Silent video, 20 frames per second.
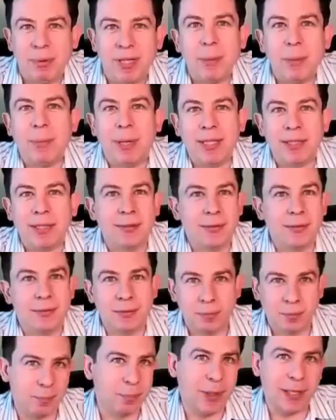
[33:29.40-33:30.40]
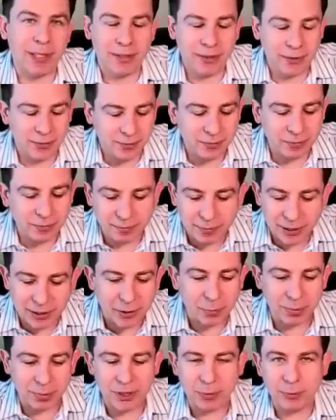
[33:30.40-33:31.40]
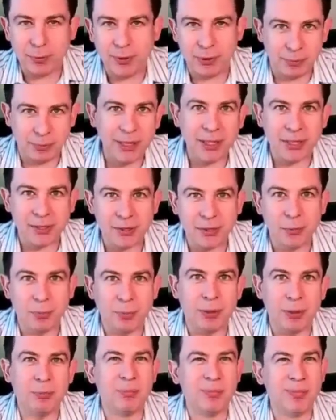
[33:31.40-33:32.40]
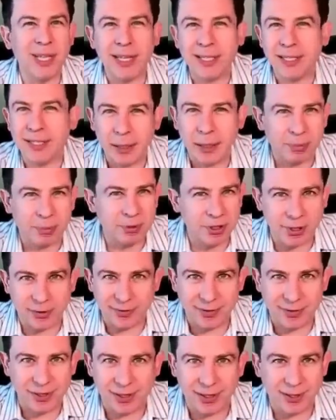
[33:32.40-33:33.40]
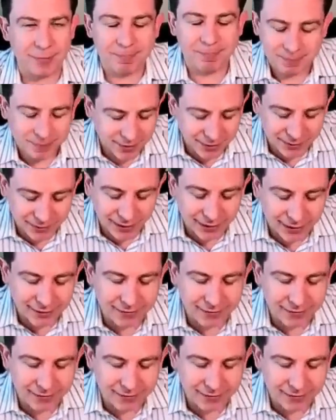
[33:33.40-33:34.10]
might bite you and make you bleed without meaning to, but 99% of the time, right? Yeah.